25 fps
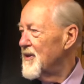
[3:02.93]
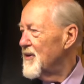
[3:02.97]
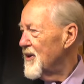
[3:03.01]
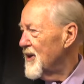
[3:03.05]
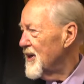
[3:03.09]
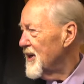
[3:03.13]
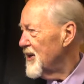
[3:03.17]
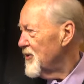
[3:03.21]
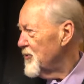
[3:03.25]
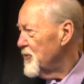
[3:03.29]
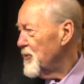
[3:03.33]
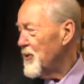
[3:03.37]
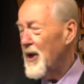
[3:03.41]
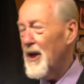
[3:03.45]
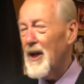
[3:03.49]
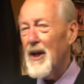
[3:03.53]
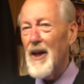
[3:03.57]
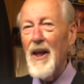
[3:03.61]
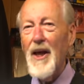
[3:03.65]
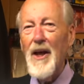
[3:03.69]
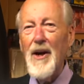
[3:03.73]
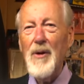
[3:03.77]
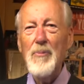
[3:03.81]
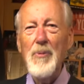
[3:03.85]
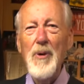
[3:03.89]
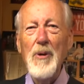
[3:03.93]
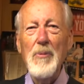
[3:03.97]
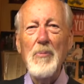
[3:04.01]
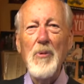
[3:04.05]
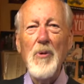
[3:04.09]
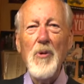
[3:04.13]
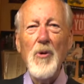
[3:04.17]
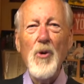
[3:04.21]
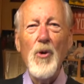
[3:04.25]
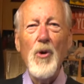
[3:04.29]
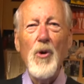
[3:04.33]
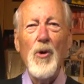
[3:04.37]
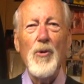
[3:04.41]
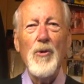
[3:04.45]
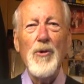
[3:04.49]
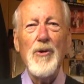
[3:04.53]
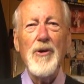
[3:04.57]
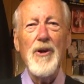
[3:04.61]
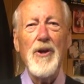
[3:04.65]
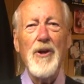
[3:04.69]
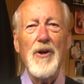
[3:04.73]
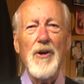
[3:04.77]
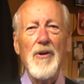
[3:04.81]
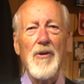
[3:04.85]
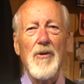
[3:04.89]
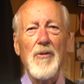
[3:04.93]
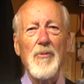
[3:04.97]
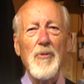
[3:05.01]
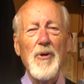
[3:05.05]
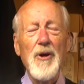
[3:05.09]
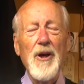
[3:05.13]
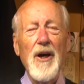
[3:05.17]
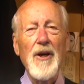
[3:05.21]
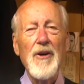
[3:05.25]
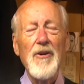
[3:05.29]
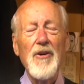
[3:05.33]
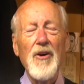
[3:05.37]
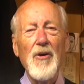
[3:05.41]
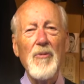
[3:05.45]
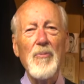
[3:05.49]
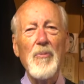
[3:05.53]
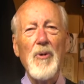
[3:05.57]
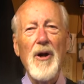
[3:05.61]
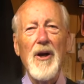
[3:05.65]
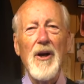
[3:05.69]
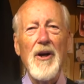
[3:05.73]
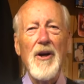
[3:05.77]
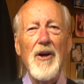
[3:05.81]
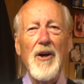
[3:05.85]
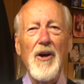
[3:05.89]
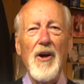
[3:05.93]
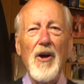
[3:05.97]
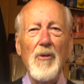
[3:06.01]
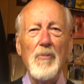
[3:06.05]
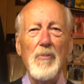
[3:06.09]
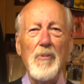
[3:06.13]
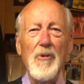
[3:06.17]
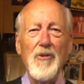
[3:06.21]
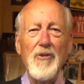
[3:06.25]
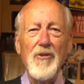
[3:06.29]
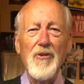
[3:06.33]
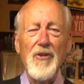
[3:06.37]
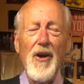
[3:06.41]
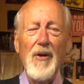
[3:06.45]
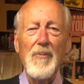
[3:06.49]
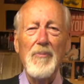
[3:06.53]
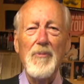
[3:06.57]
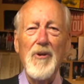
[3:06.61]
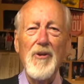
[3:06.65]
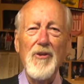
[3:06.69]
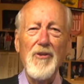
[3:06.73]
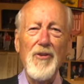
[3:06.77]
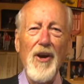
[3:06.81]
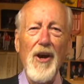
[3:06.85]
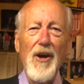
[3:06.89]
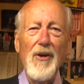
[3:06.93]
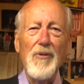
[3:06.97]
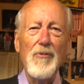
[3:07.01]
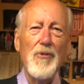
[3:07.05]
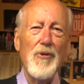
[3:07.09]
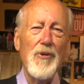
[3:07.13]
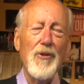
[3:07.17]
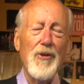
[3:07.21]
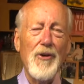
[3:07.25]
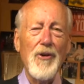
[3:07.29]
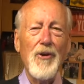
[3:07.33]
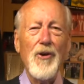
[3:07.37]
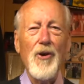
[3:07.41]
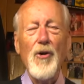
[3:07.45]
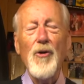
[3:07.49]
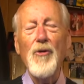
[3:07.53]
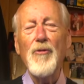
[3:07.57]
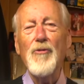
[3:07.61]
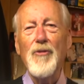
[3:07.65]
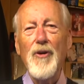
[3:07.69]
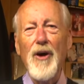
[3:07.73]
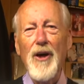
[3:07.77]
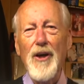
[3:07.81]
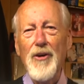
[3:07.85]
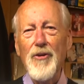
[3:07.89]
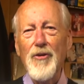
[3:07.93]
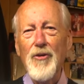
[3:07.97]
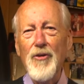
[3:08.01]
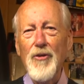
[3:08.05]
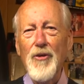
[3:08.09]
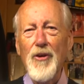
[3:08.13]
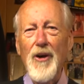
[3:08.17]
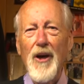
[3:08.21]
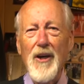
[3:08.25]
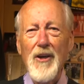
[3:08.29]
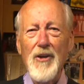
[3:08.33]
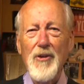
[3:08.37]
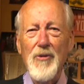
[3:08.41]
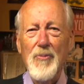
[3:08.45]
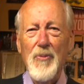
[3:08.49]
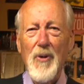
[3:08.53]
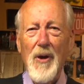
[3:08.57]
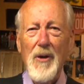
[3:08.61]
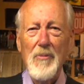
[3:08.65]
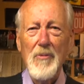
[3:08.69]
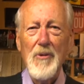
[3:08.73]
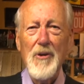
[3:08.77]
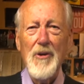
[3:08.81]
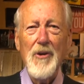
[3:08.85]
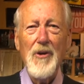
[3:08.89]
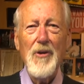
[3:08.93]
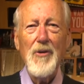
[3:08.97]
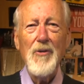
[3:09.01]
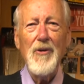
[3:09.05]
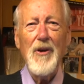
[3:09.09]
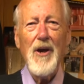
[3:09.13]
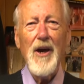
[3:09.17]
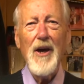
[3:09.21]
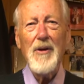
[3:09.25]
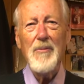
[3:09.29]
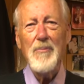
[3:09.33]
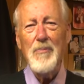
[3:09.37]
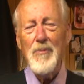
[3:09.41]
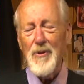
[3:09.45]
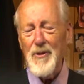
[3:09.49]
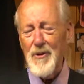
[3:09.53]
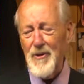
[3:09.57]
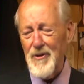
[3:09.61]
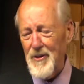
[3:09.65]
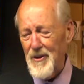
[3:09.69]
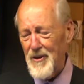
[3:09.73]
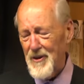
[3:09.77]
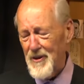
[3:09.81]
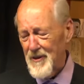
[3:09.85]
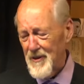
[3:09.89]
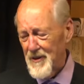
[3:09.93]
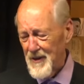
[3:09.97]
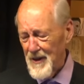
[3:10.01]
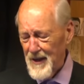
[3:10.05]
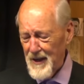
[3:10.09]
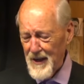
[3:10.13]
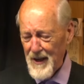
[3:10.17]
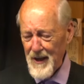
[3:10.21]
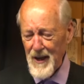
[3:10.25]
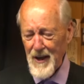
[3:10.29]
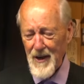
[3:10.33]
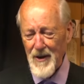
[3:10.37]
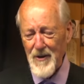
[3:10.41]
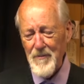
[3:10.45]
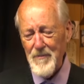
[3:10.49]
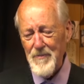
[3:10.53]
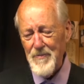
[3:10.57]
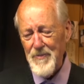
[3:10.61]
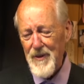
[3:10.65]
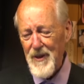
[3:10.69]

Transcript: I guess we got a lot of people calling here, and we got nobody to help us. Debbie's out with the COVID. You guys probably know that, but uh, anyhow.